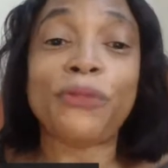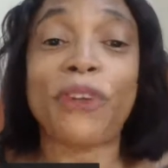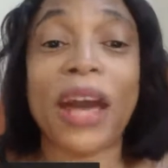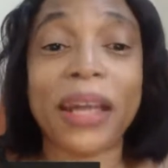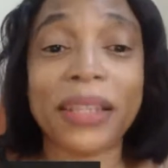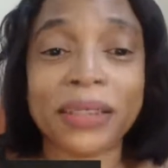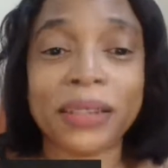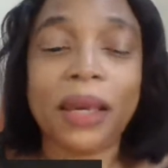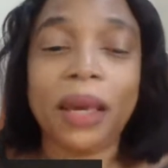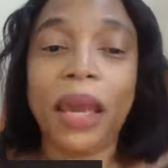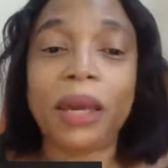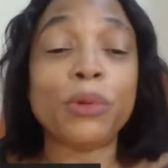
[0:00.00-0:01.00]
fat.
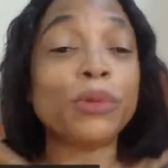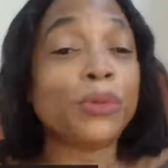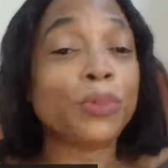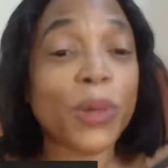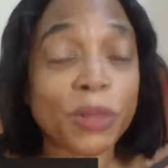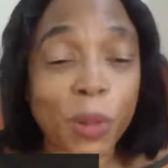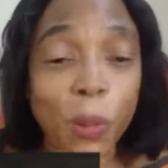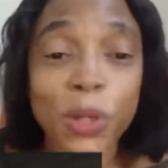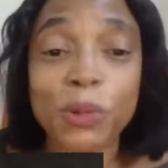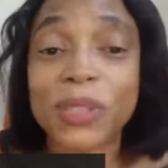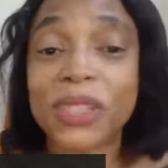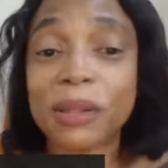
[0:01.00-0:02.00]
I know somebody
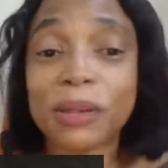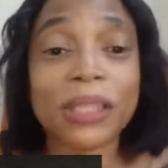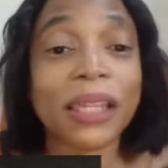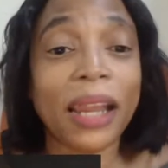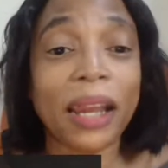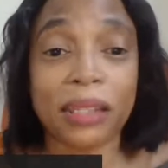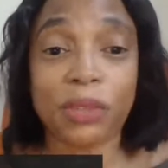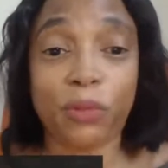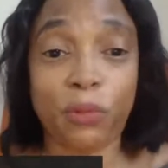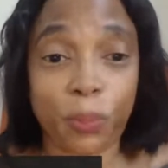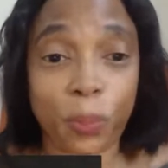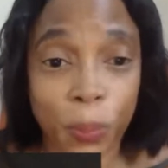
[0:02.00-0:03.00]
with sickle cell that is
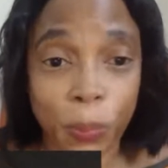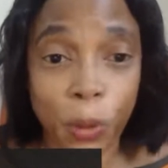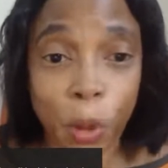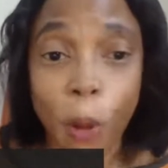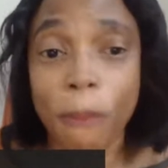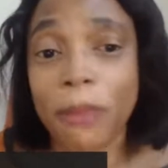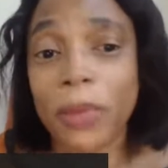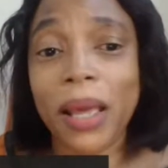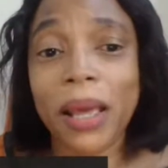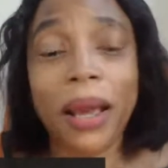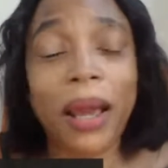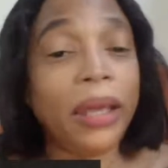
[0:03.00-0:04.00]
plump,
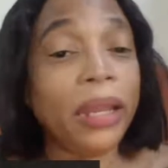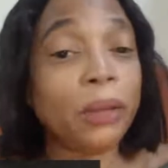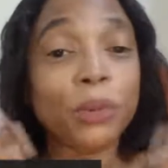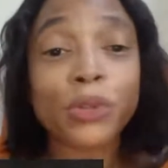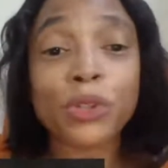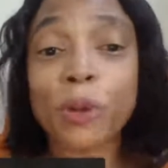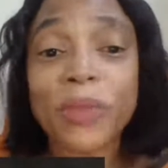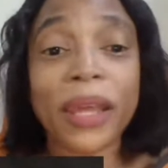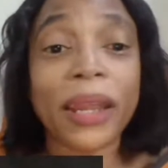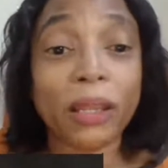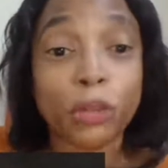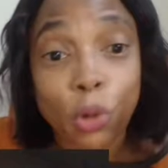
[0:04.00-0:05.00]
and I know some that
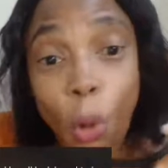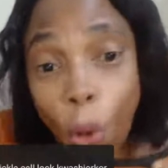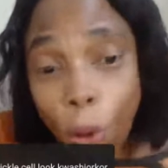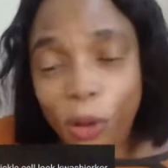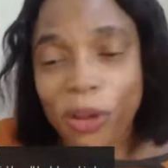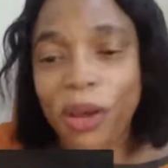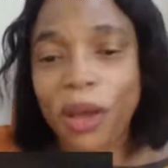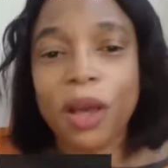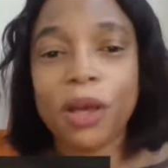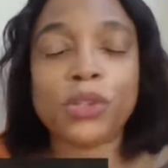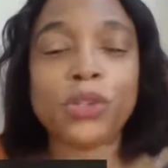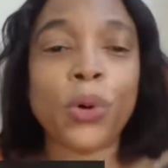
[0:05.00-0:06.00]
are tall.
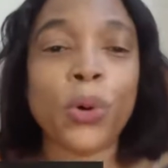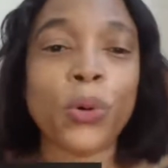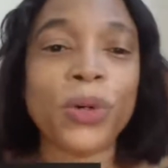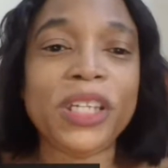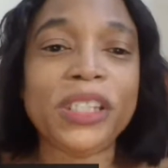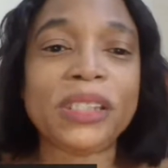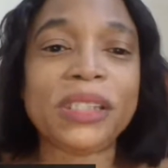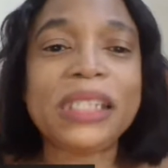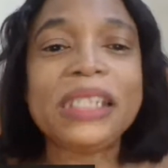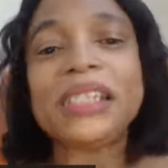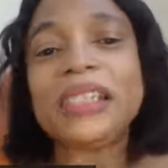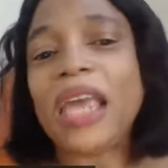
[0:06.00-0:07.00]
So
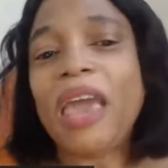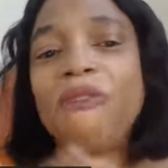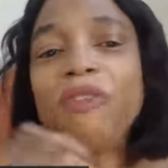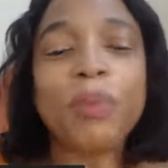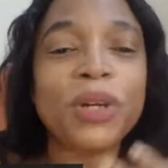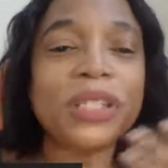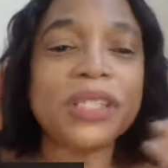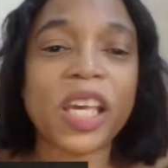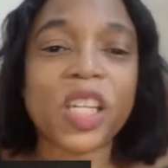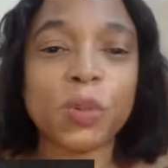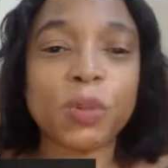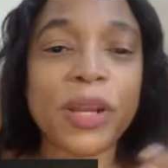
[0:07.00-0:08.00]
it's everybody's
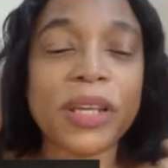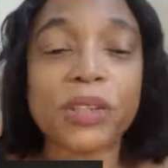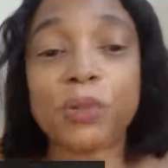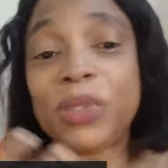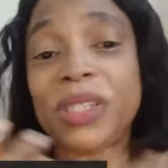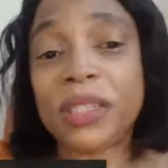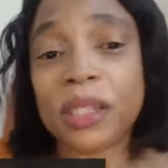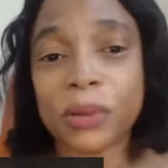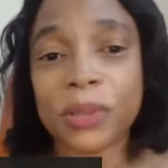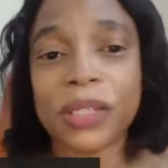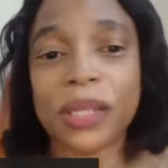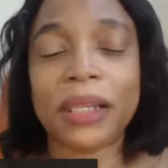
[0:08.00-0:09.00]
experience with sickle
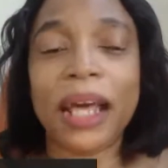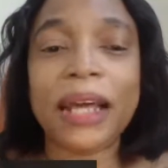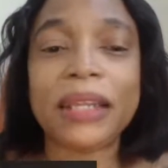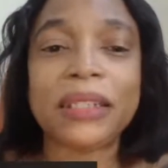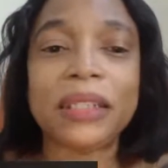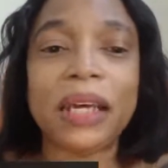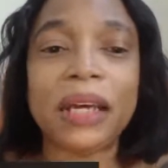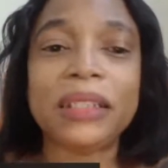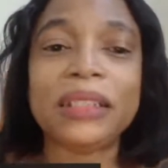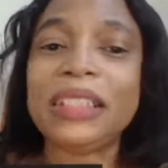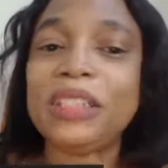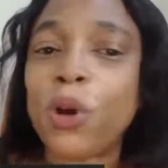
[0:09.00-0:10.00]
cell, and
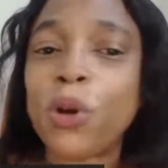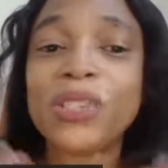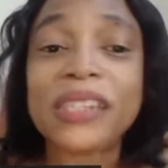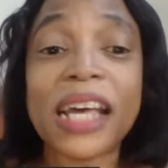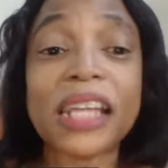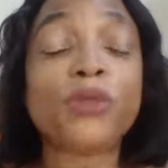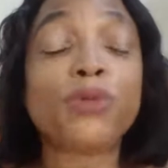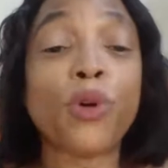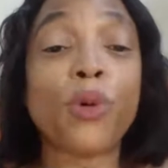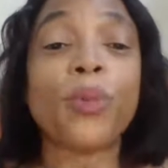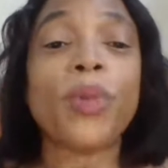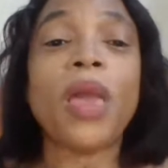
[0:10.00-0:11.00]
it all starts
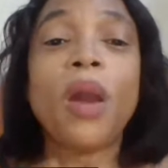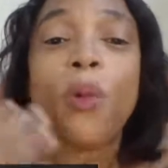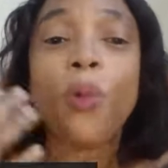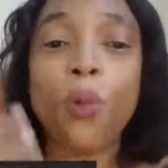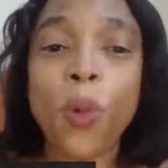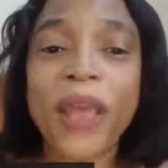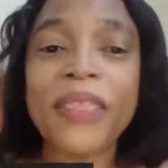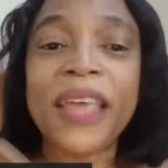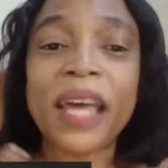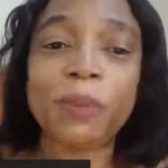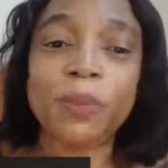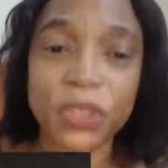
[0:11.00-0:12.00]
from when
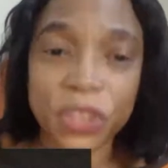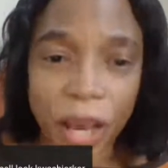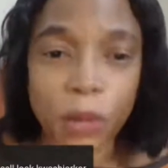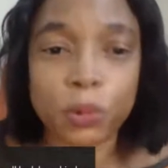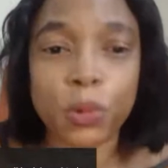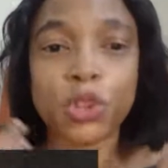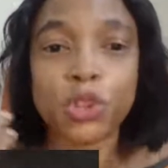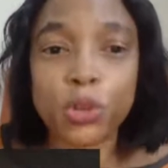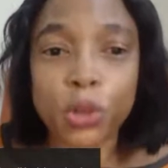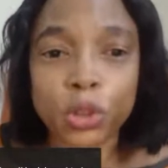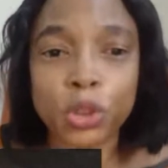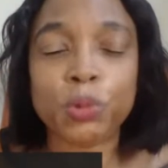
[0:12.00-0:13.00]
that child was
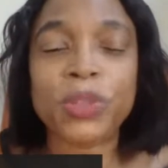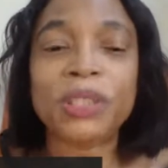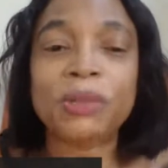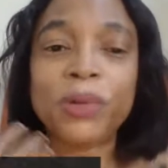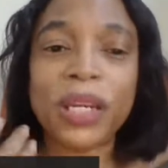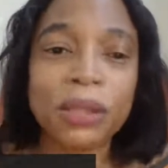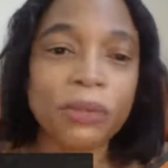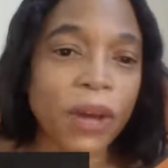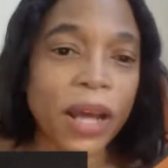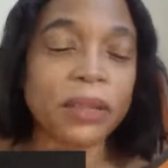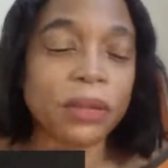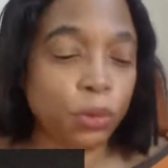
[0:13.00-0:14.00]
nurtured with the
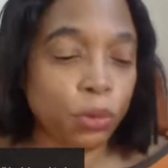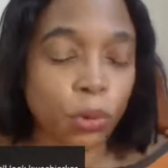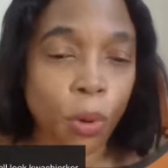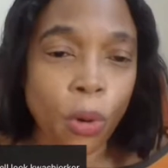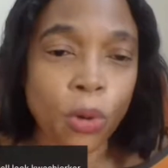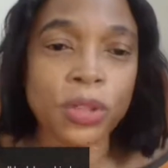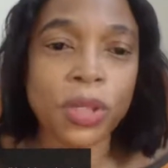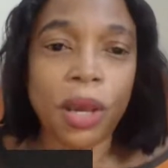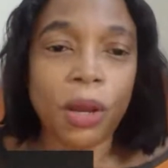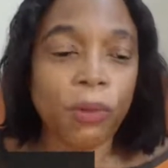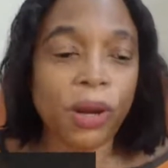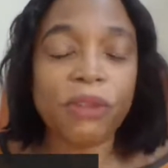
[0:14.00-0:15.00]
relevant drugs,
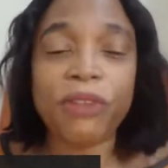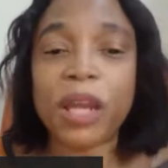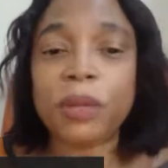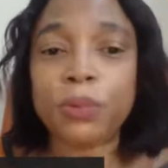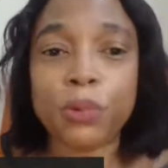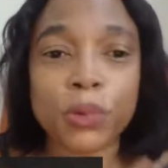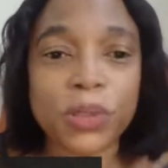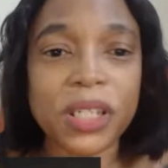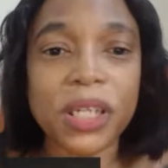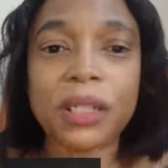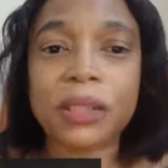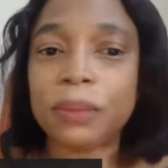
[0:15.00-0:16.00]
relevant
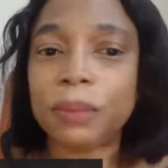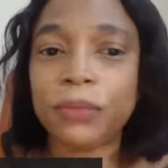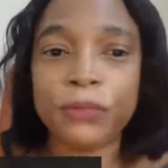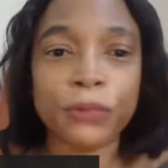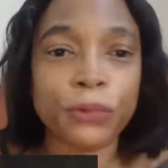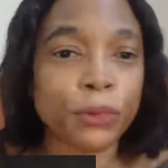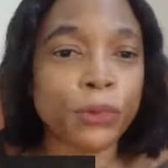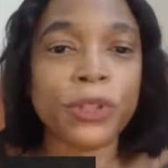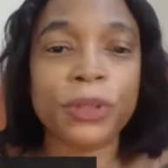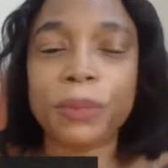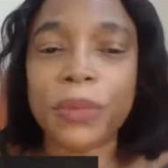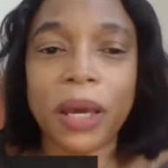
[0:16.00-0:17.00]
protein,
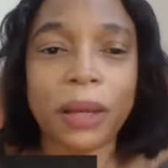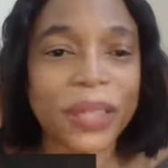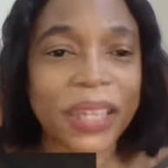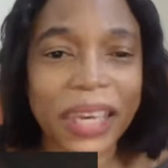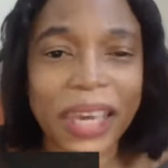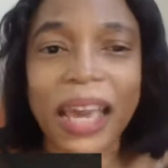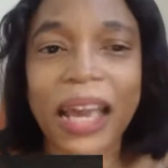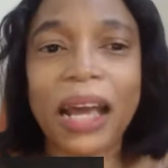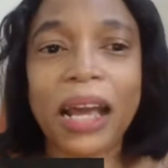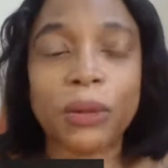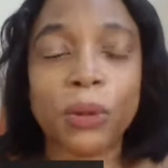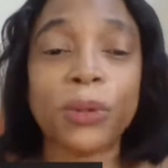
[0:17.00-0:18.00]
food,
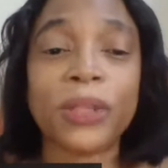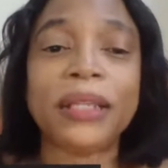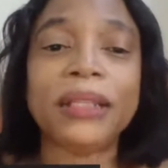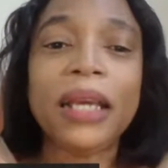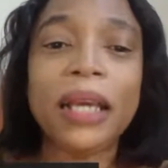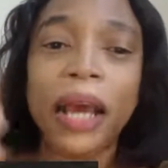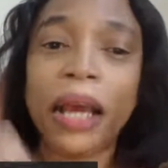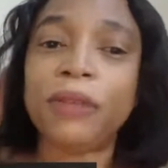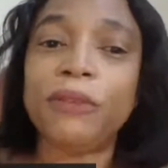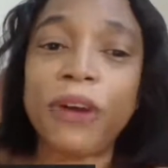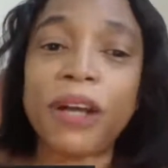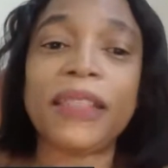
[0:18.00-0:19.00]
care, and all that, and
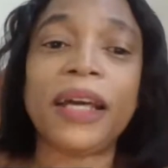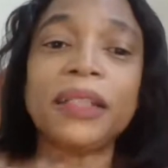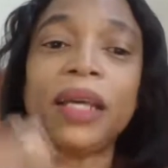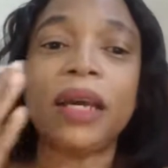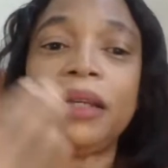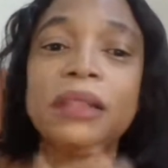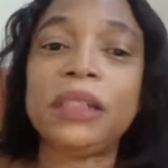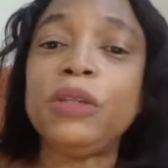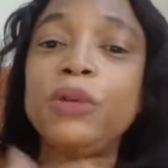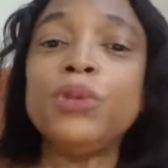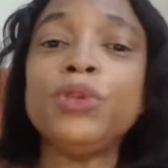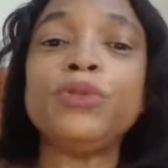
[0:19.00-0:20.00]
the fact that they
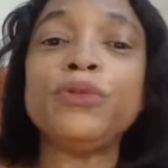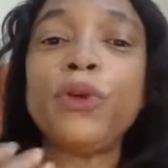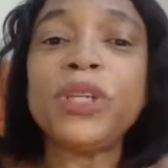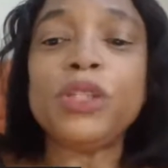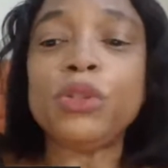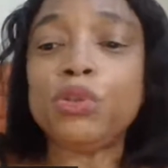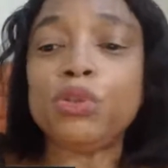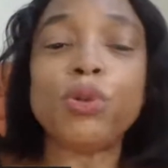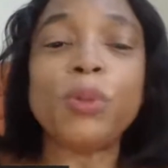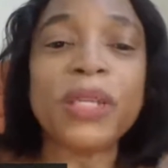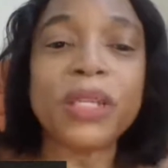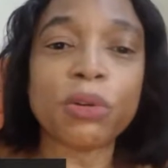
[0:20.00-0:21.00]
don't fall into so
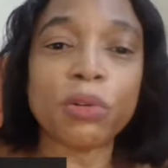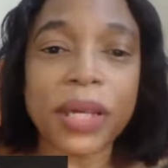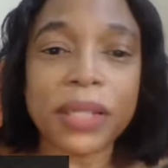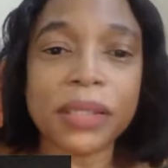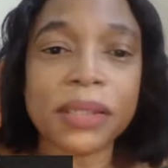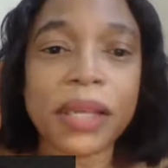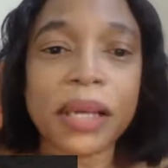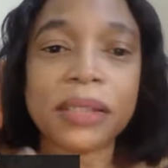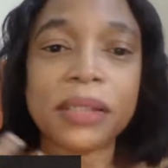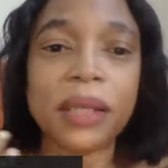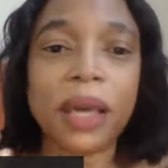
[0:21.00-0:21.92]
many crises as